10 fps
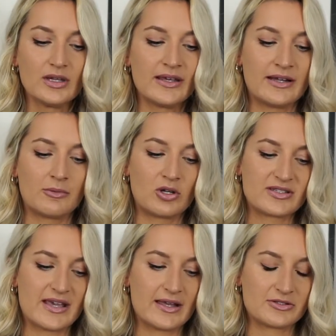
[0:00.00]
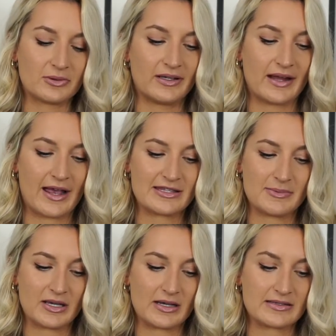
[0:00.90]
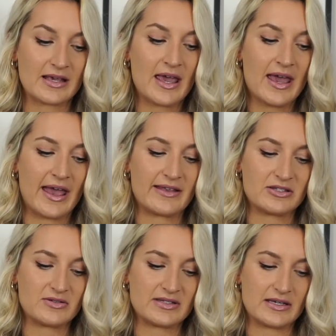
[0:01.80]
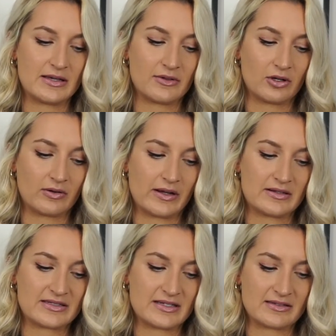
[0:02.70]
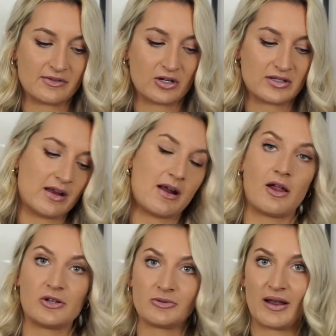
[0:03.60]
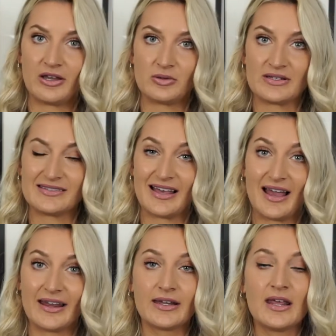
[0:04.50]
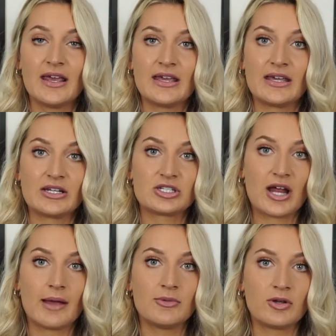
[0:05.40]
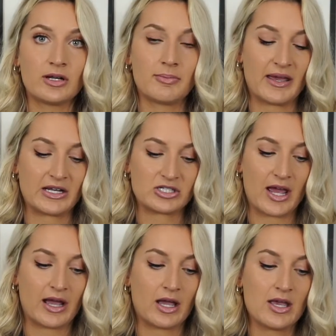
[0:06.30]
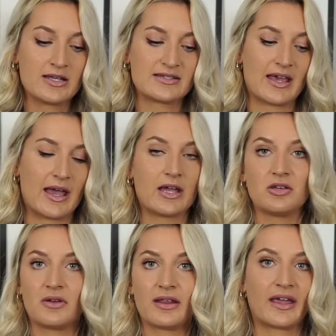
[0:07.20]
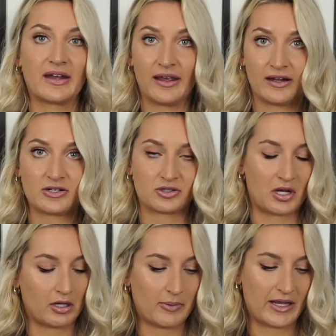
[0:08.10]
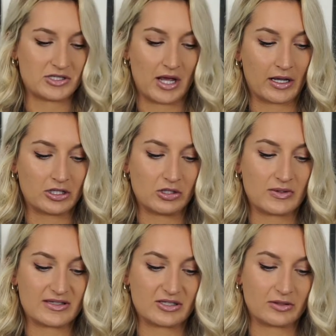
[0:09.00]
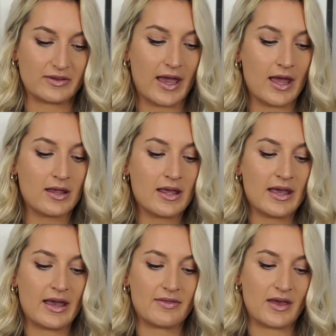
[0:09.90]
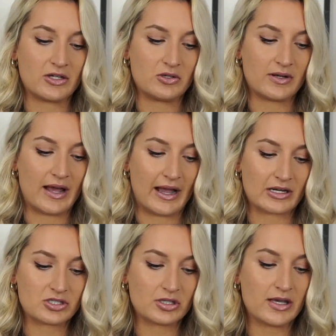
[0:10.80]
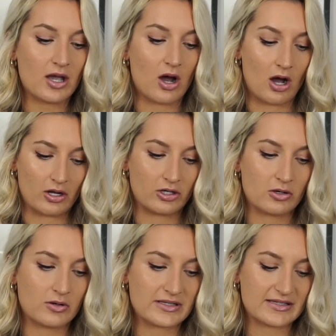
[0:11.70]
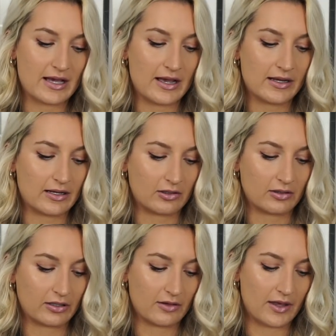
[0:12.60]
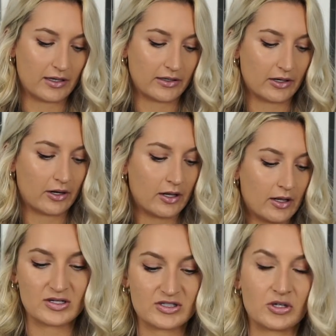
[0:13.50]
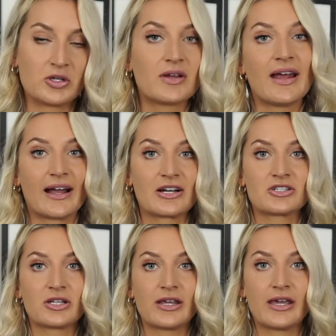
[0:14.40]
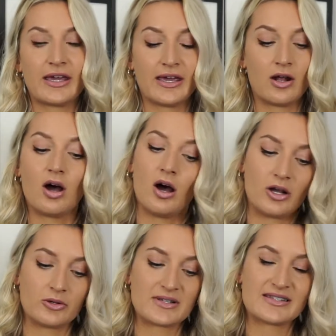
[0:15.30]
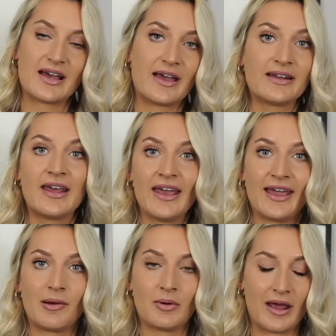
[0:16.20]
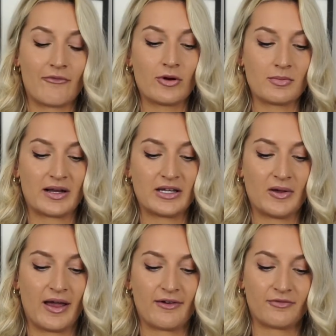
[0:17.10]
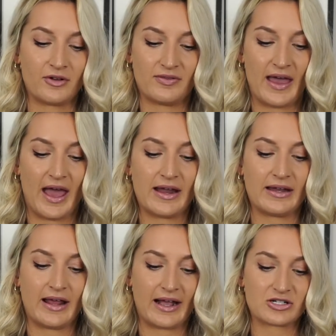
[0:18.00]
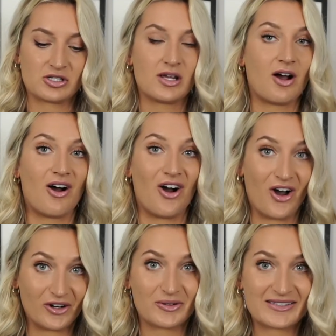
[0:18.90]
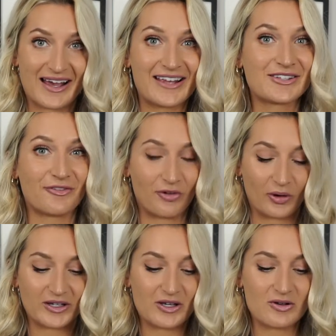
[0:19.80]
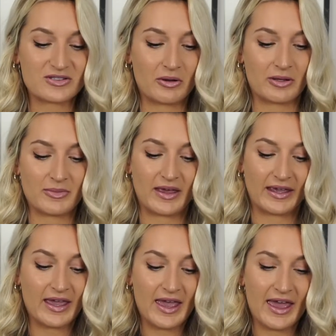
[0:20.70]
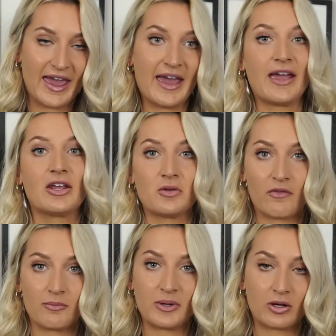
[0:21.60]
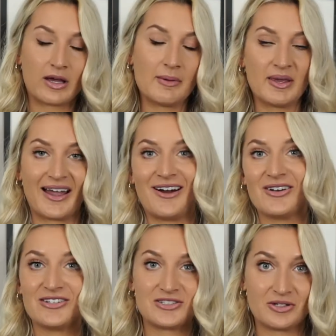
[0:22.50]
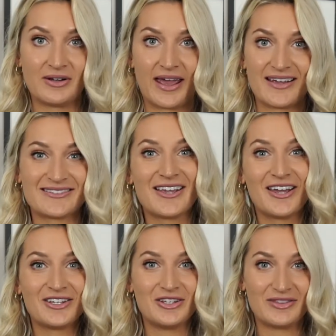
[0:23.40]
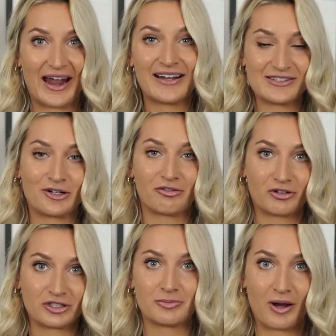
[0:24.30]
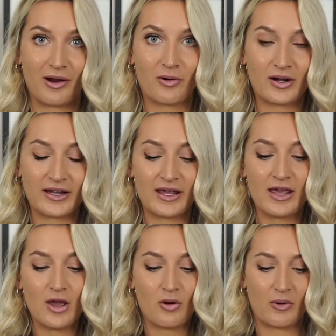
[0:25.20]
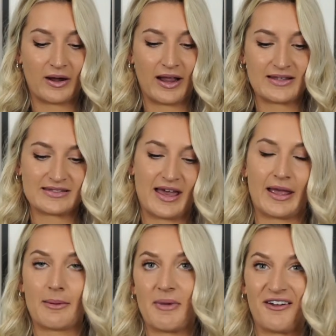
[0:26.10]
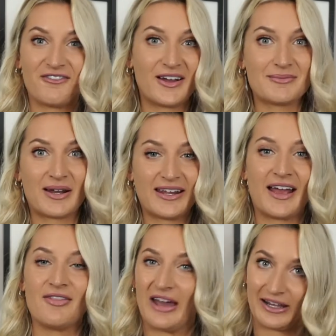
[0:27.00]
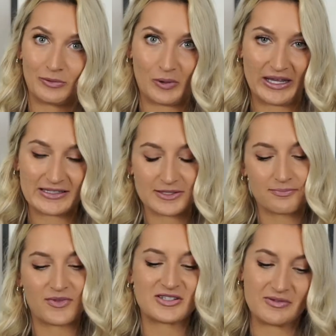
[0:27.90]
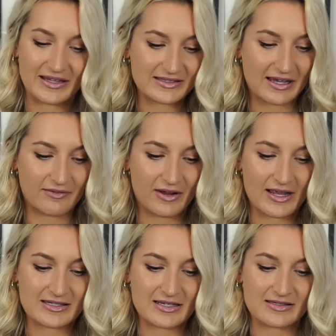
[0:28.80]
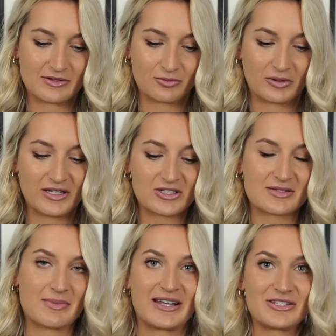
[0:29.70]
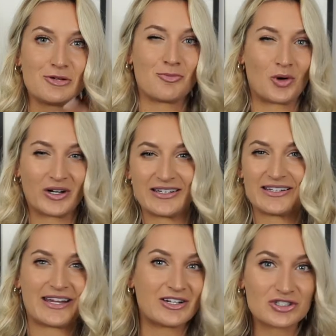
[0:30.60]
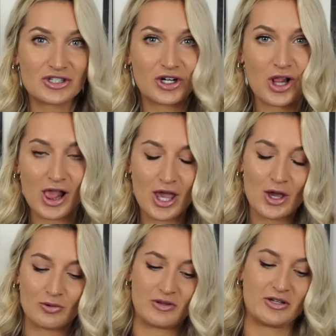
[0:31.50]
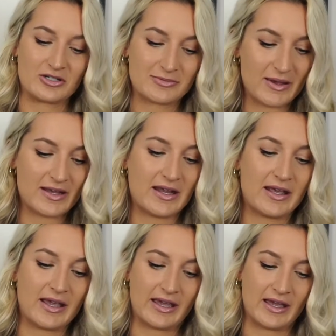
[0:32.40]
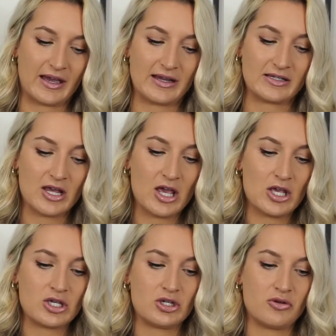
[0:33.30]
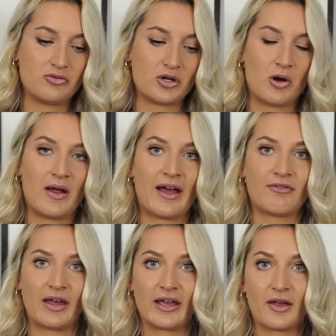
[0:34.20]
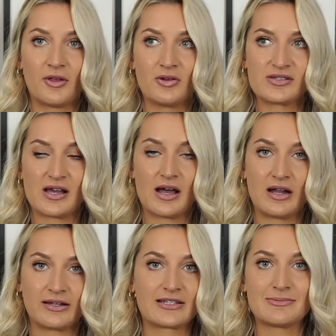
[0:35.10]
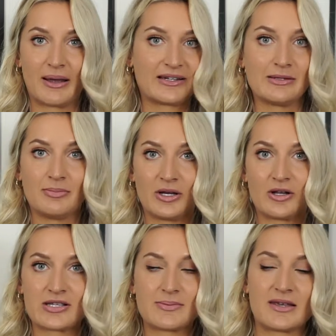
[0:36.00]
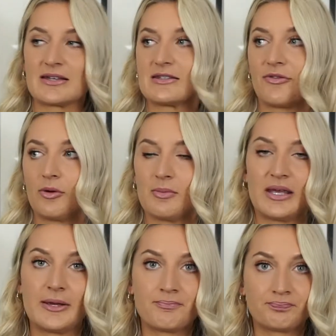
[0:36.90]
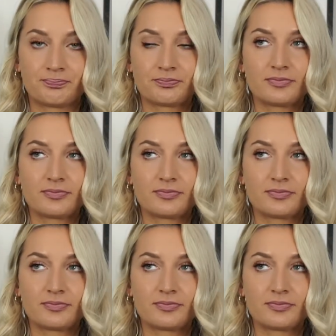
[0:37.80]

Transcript: And I will say it's really nice because as you see in the green, it says $13 ready to assign. Each time you get a paycheck, say you get like an $800 paycheck, you insert that and then you could actually auto assign. I'll click on that here. So you can actually hit auto assign and whatever money you have for that, it actually auto assigns for you. So it can be like, hey, you have a bill coming out in 2 days. That is your first priority. Whereas like my fund money, that can wait. So that's kind of nice because it really just makes you more intentional with your spending and you don't have like those unexpected bills. Because for me,